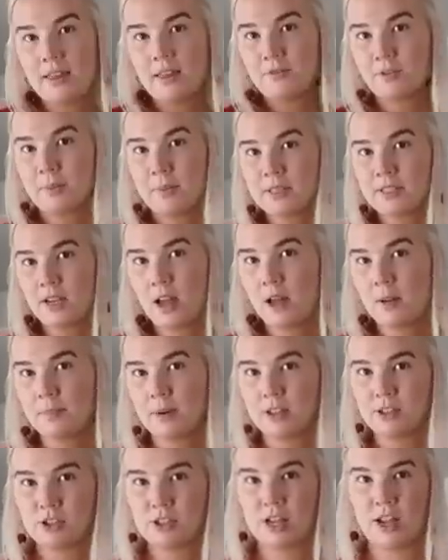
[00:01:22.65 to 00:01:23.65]
And then for my top,
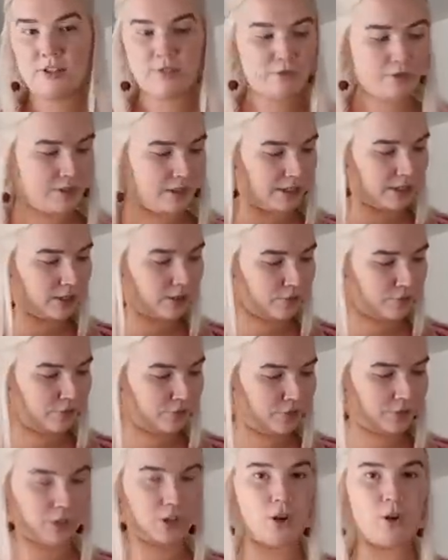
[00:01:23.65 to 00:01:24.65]
I just have this
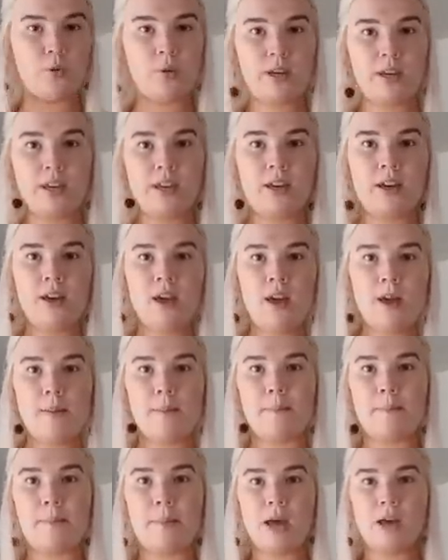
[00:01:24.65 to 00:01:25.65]
flowy
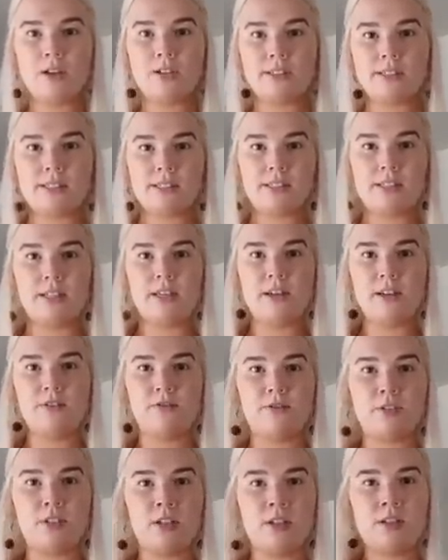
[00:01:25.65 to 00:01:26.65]

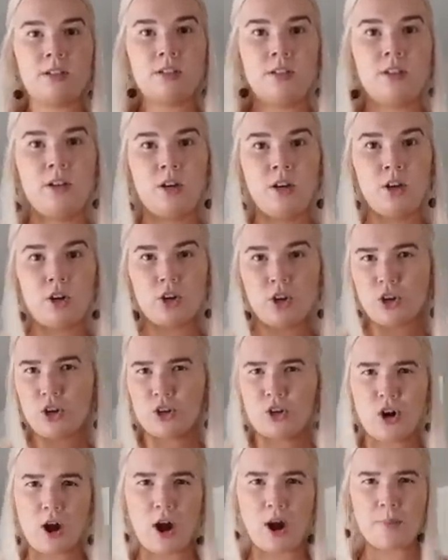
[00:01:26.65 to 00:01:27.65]
bell-sleeved
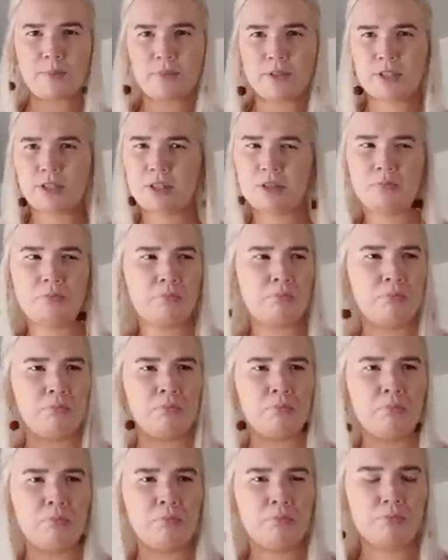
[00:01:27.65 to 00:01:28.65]
cropped
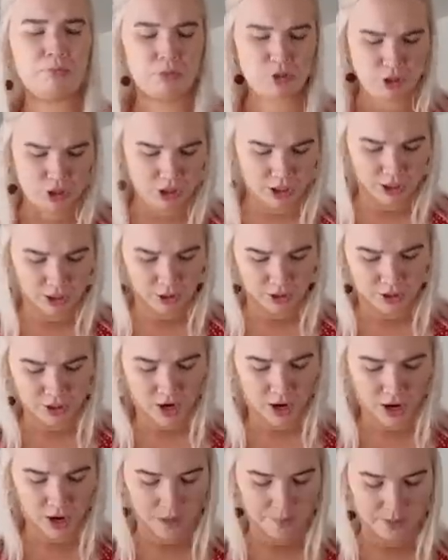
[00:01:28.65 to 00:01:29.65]
sheer
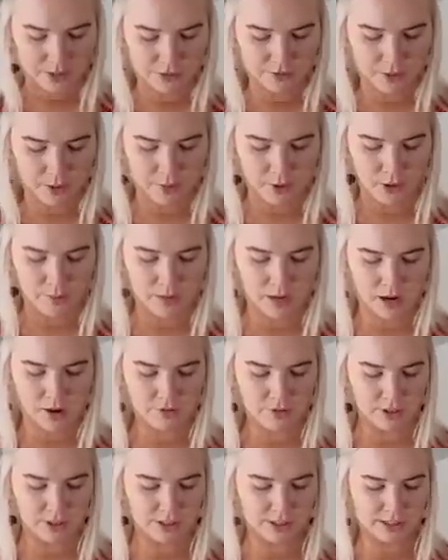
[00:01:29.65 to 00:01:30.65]
top. It's from Urban
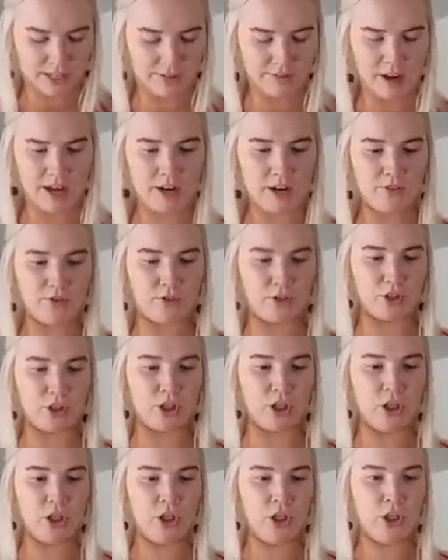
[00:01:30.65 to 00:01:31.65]
Outfitters. I've had it
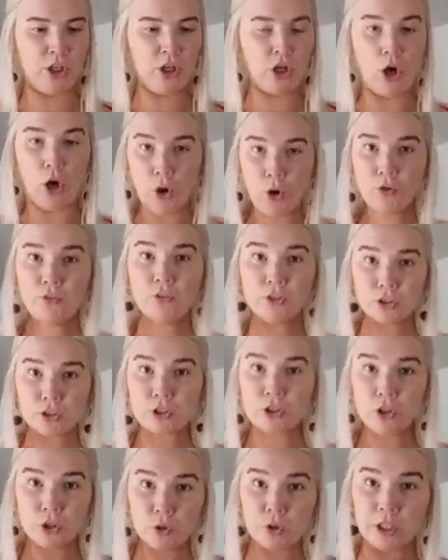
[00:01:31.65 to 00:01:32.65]
for over
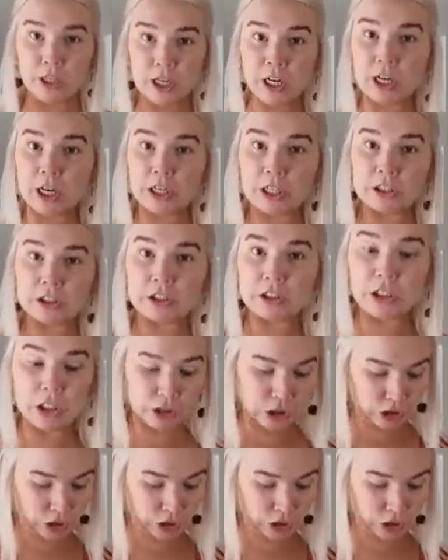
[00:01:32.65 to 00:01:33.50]
2 years,